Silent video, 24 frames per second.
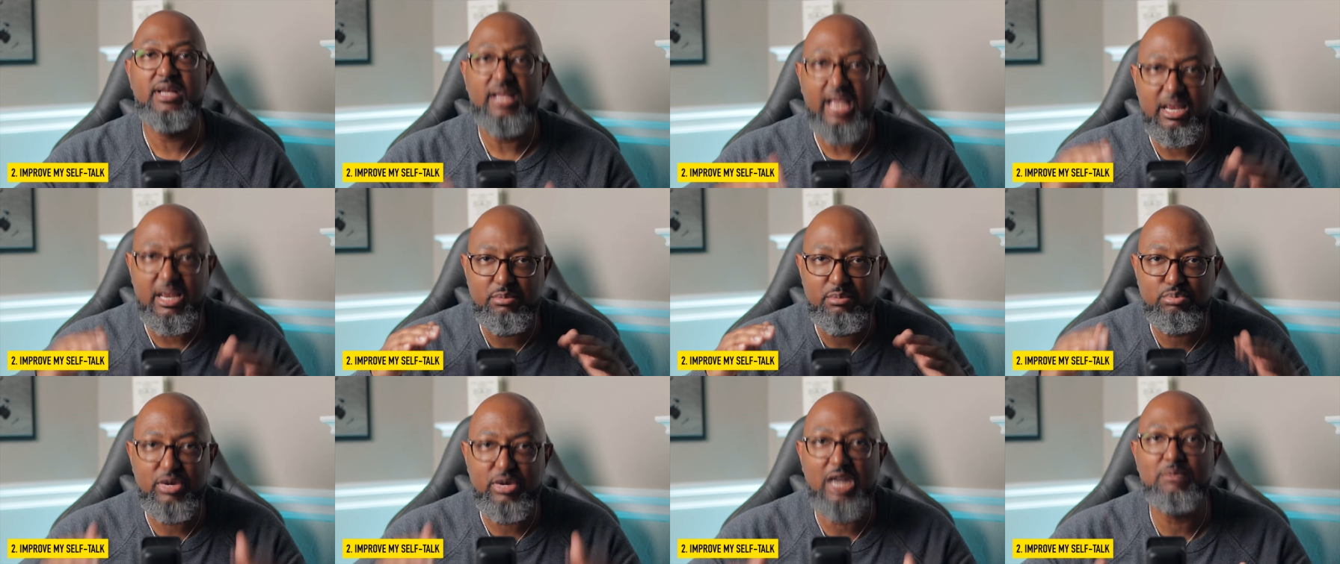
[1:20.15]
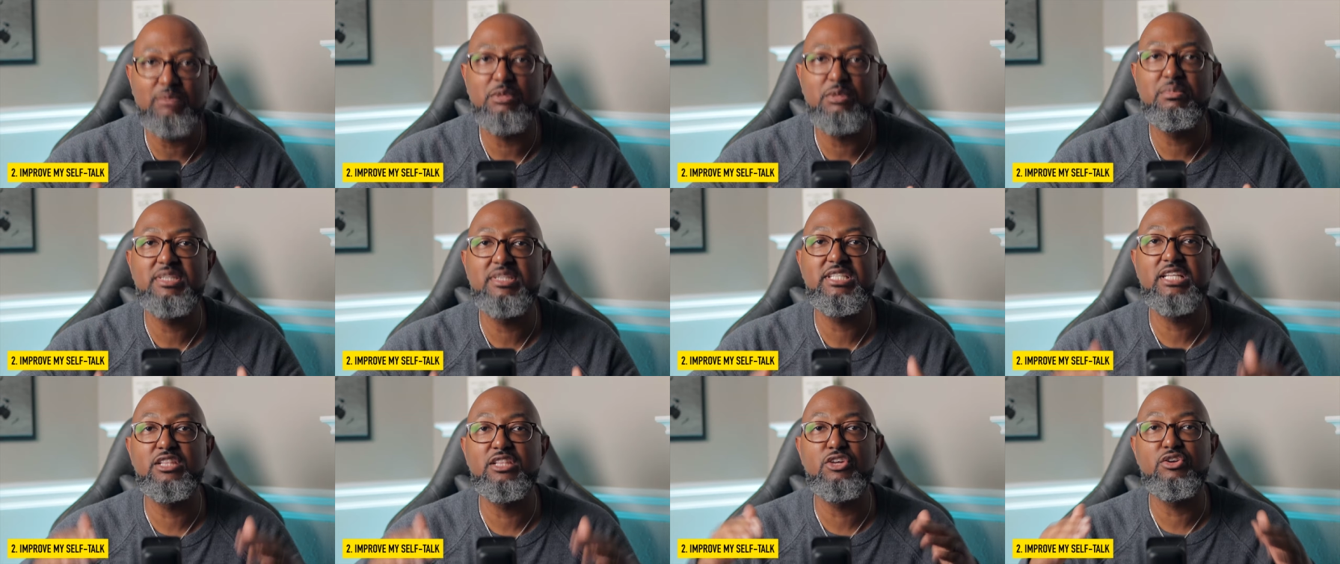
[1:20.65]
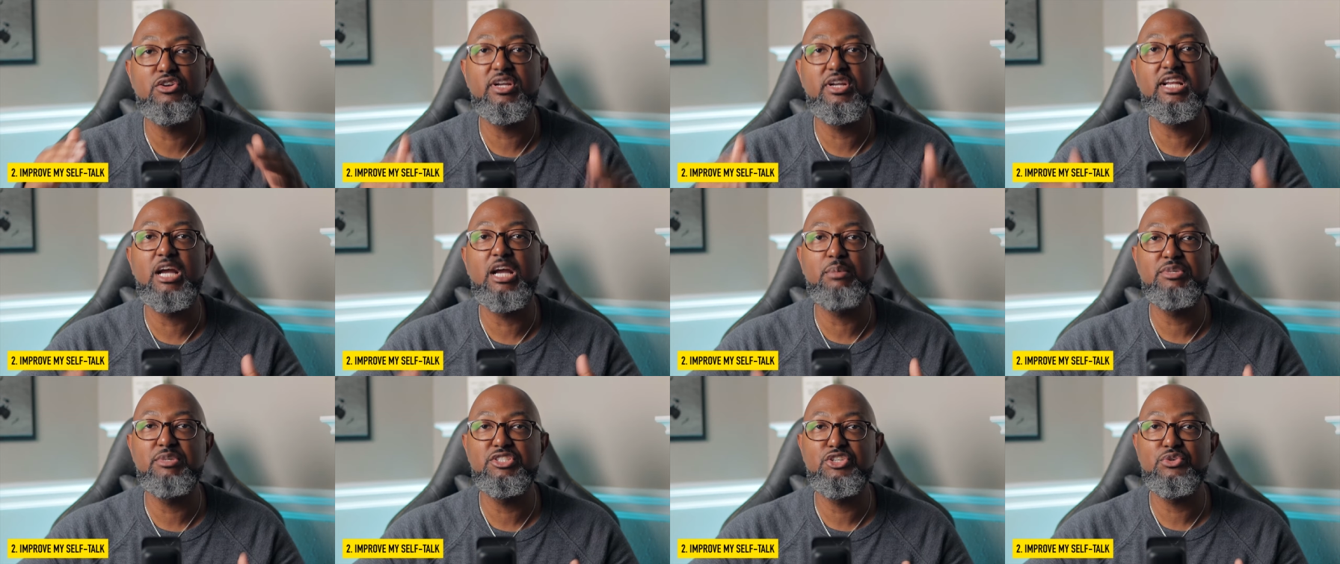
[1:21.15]
A problem is a learning
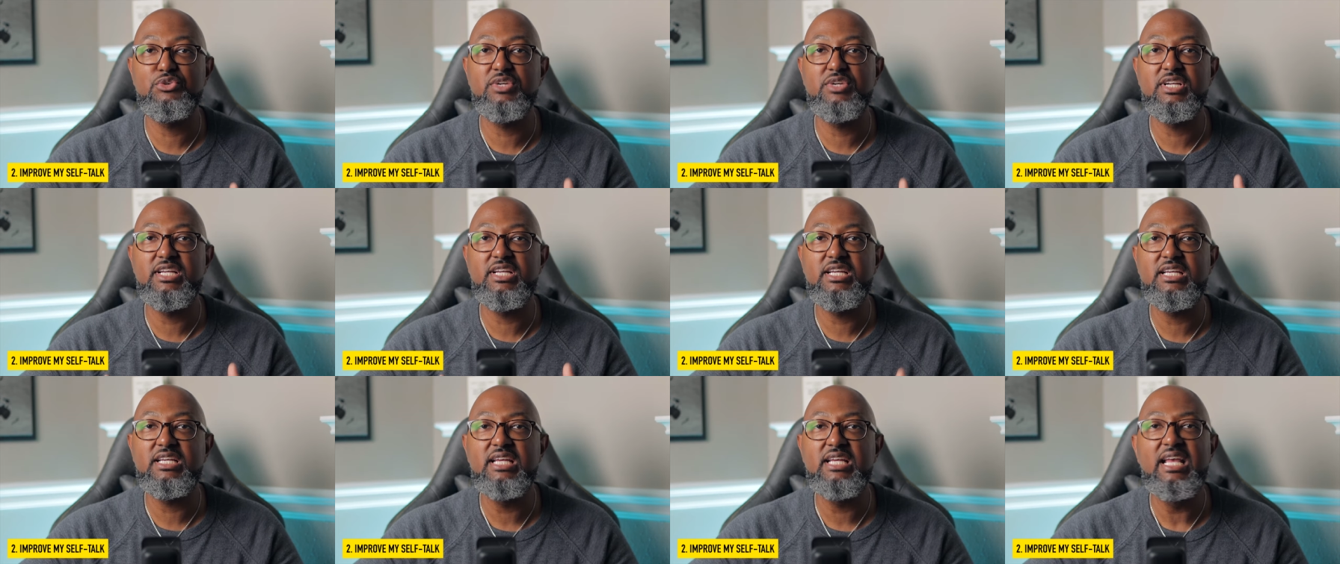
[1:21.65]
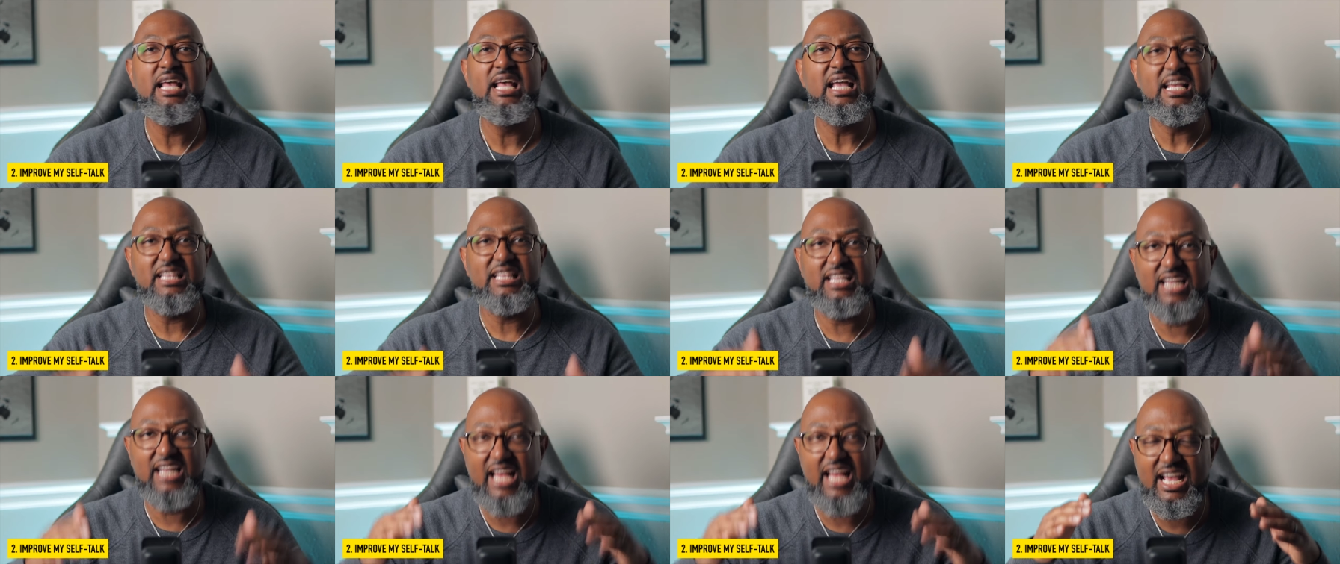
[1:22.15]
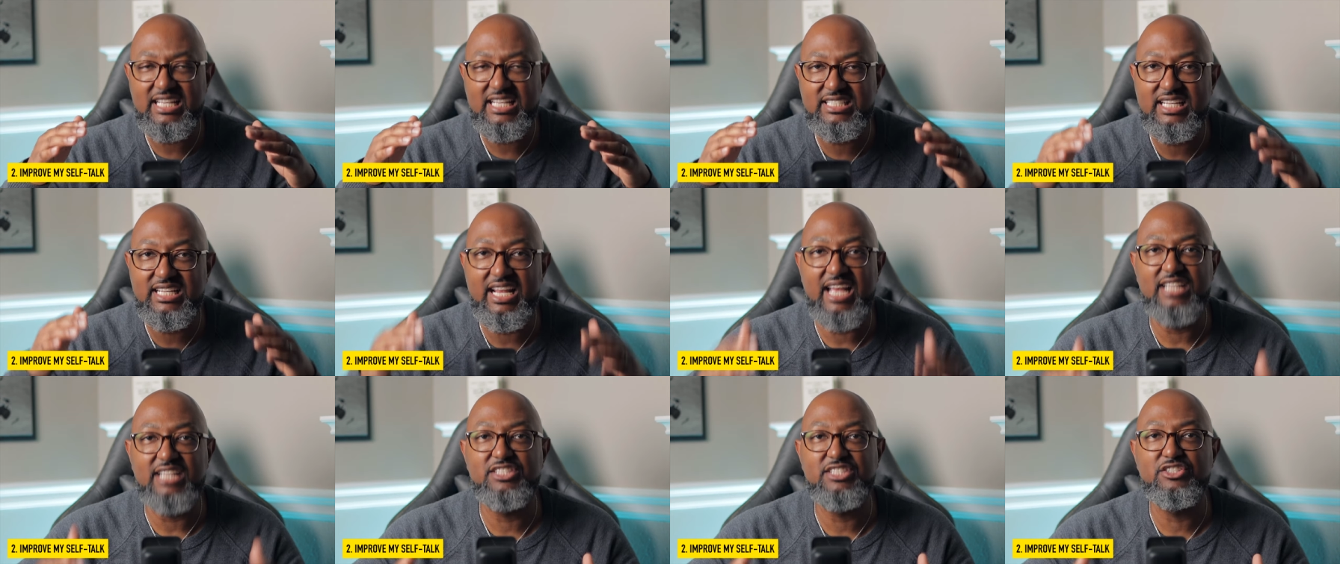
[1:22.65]
opportunity that has an
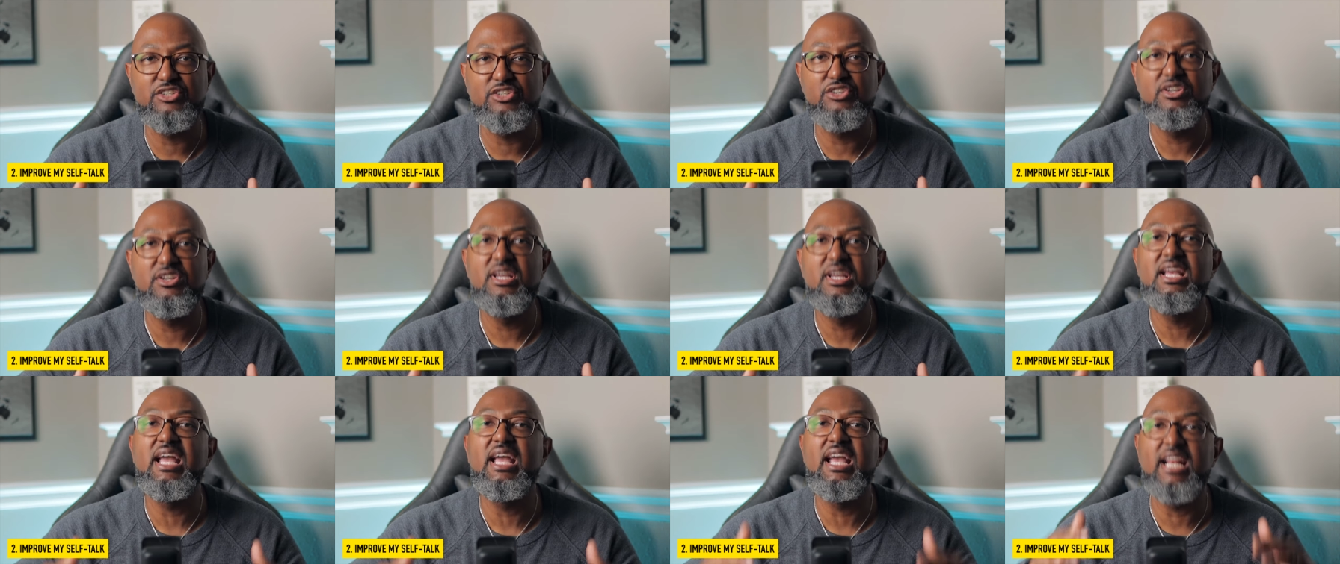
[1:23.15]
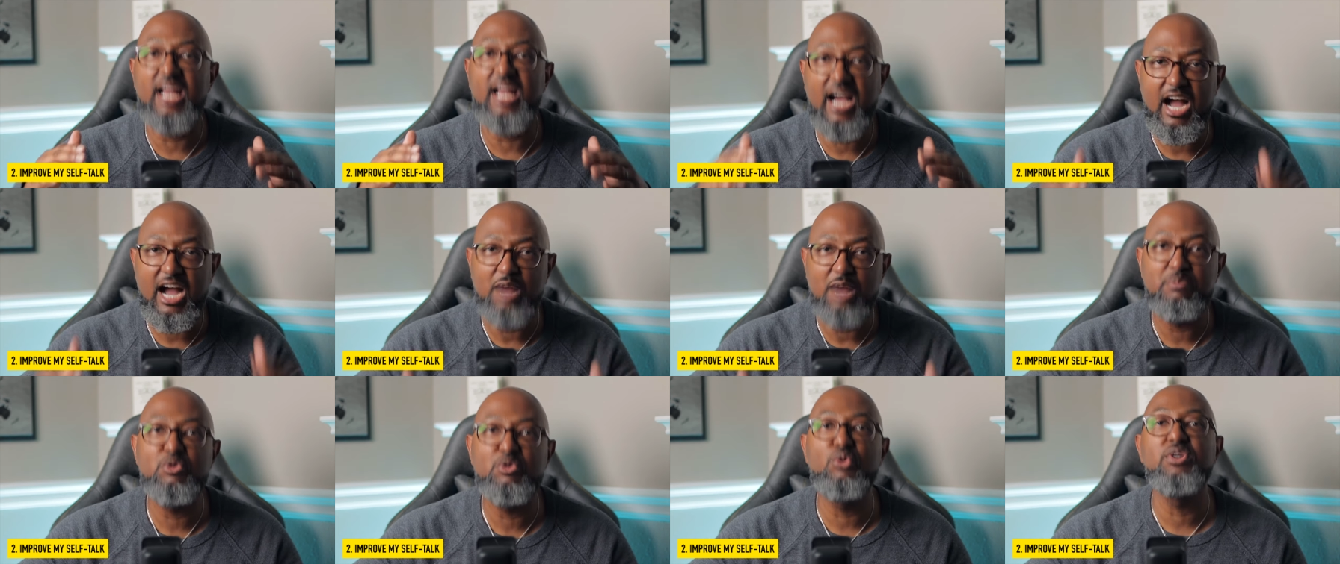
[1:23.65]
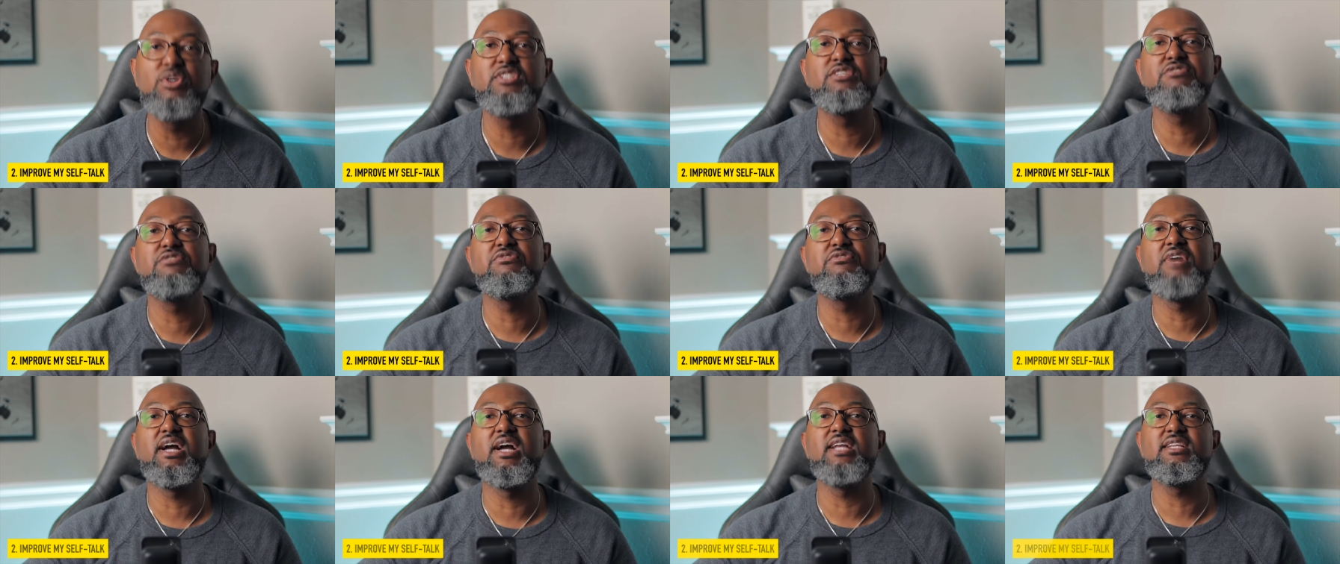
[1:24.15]
answer, and I'm going to
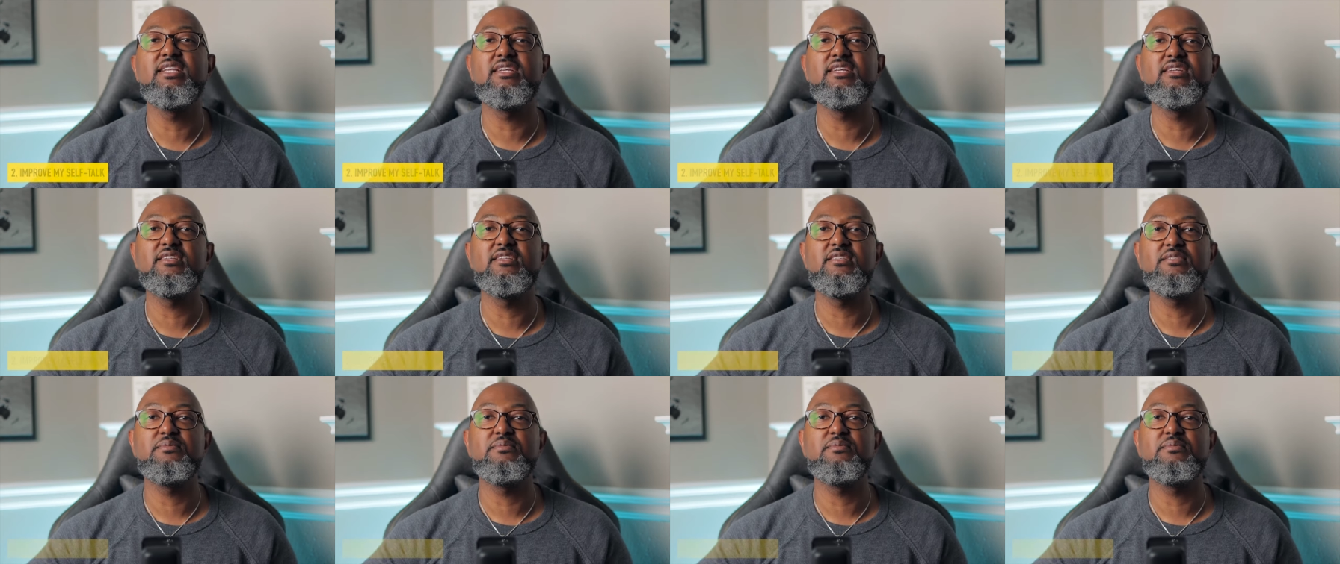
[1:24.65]
find it.